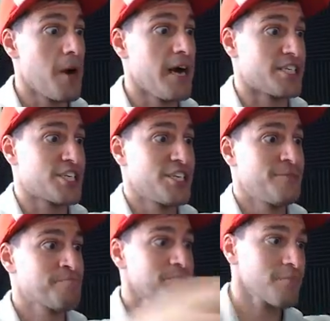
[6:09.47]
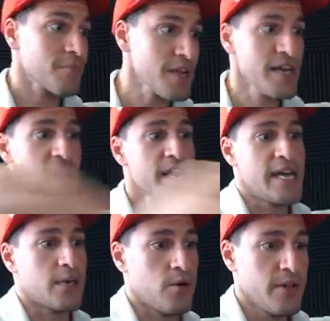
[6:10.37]
much.
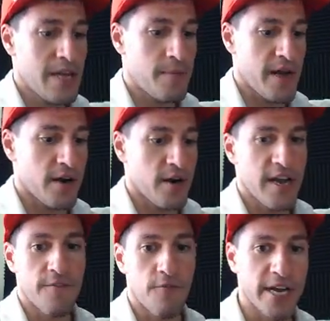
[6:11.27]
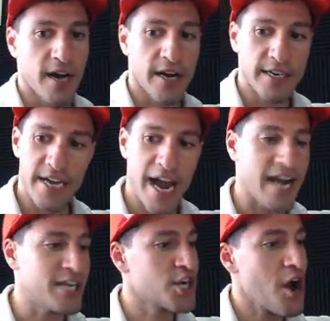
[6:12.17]
It'd only get better if we got
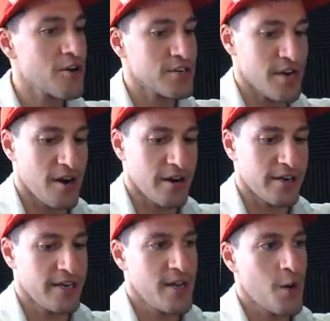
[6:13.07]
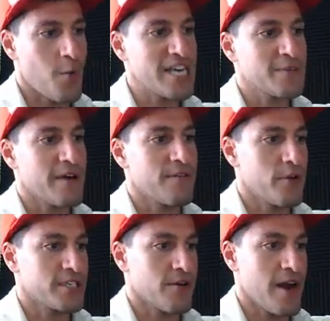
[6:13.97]
a Charizard. Why is my
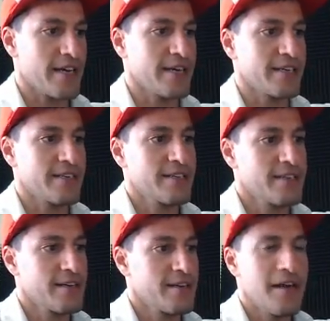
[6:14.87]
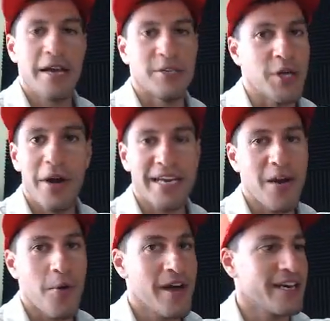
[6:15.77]
voice cracking? No
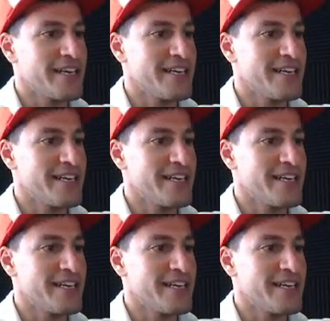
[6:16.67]
idea why it